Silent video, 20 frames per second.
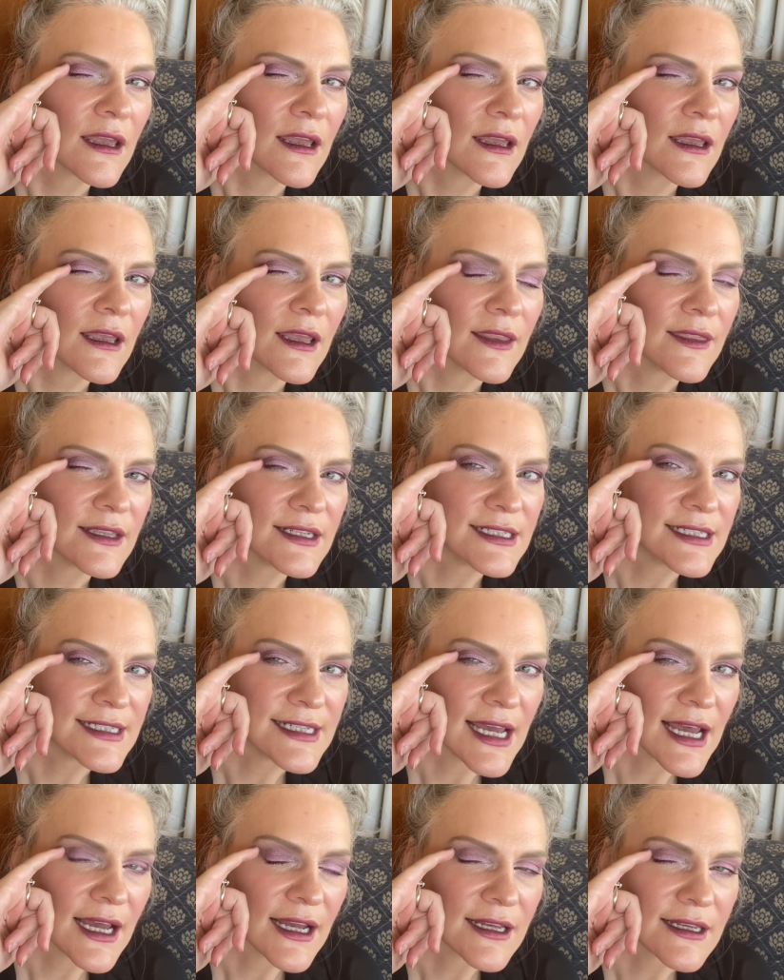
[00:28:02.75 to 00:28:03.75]
and the
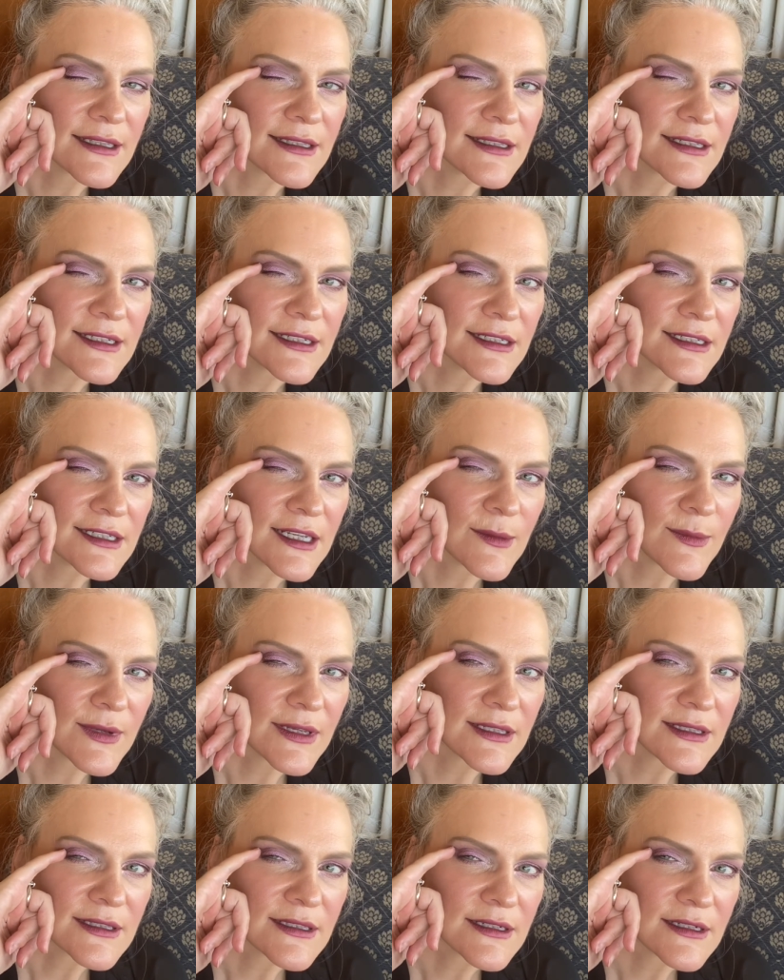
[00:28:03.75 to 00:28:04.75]
darkest,
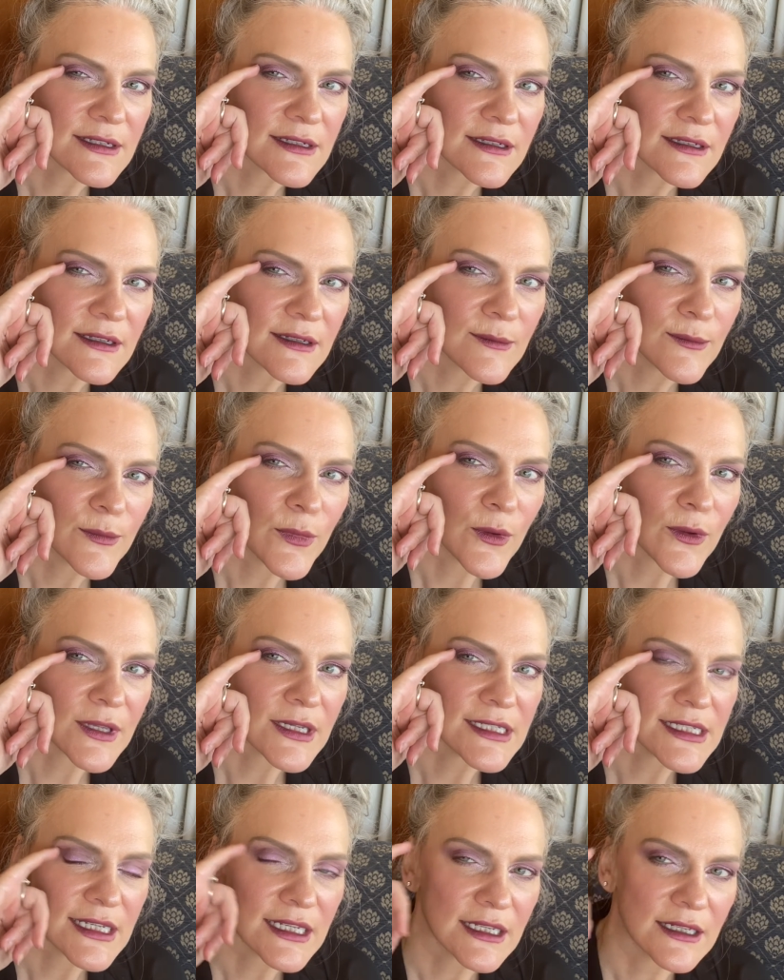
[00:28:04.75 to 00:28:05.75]
deepest
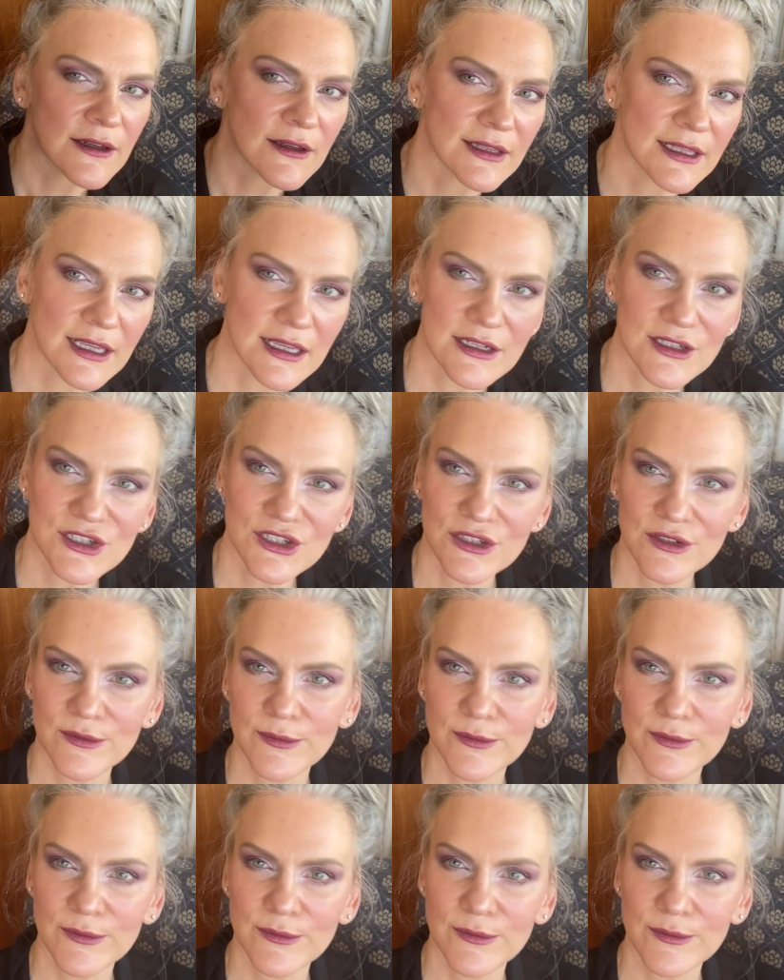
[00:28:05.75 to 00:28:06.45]
burgundy on the edge.